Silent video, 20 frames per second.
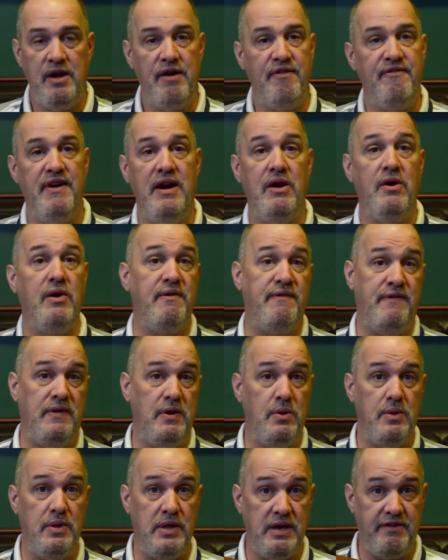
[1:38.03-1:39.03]
Very
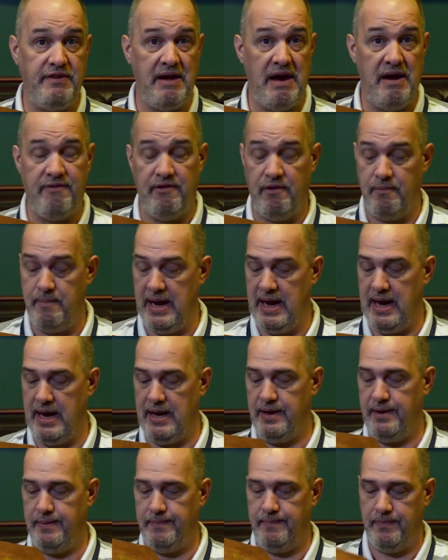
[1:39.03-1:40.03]
few of these ever made.